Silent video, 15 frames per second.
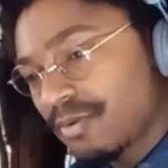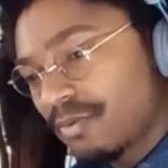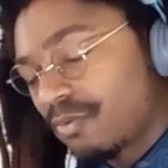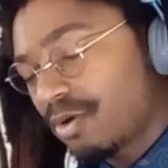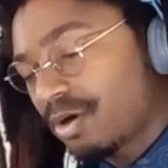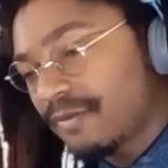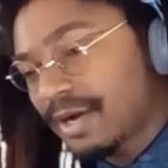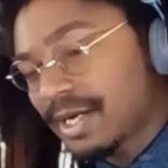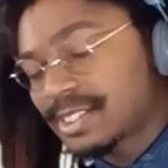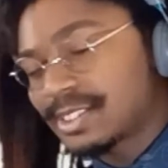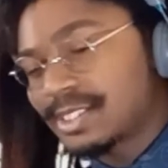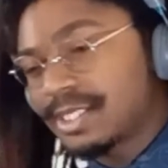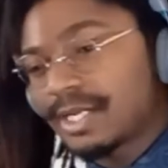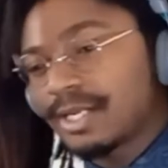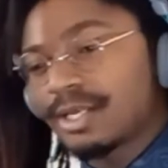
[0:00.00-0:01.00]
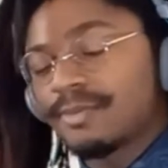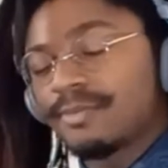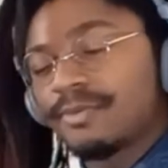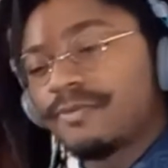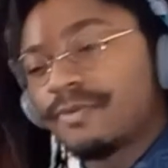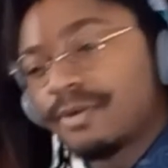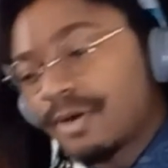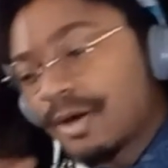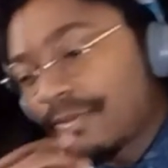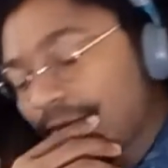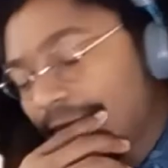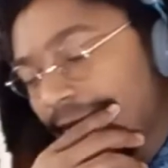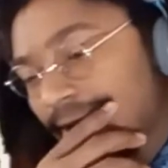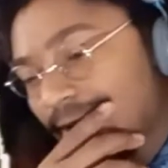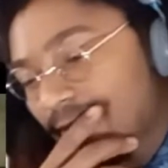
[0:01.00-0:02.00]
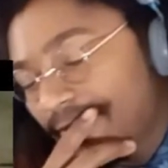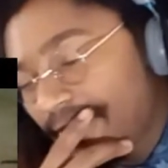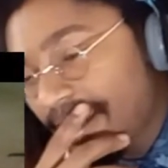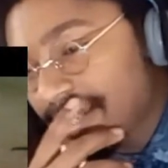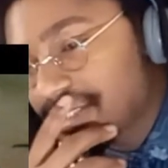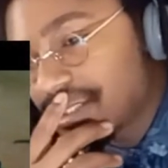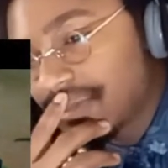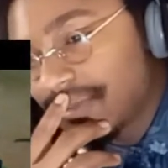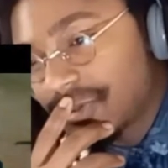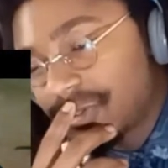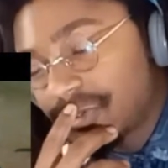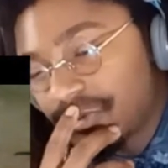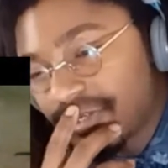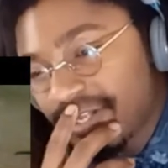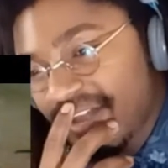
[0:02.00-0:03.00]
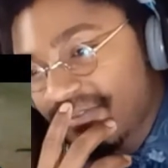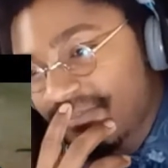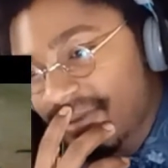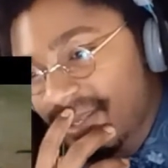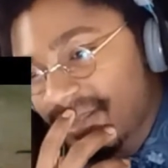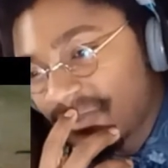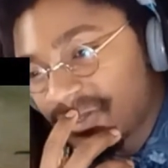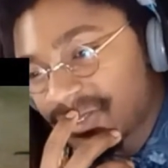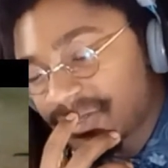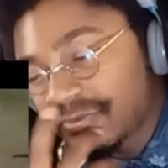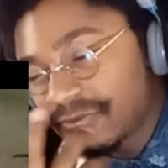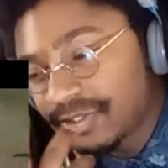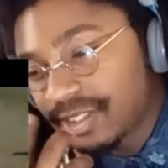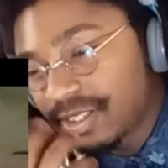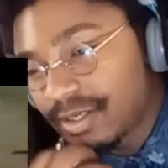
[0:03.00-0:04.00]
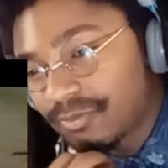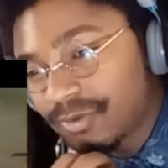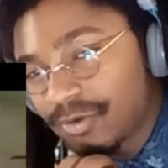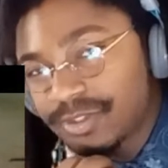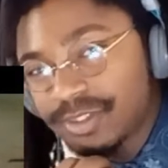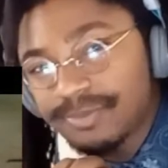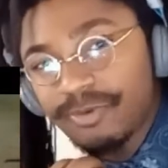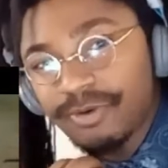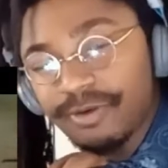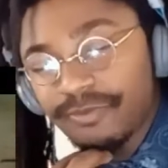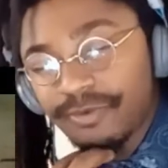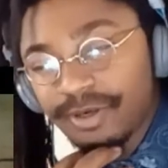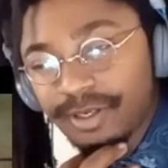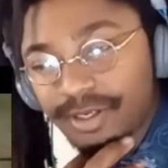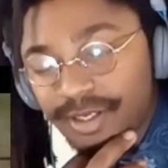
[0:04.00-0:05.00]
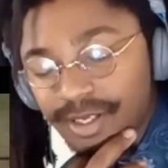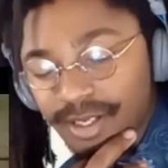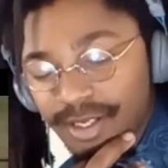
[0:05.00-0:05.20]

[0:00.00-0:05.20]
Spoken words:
where have I seen a nigga before? I think I seen him on Two and a Half Men. Wasn't he Rose's boyfriend?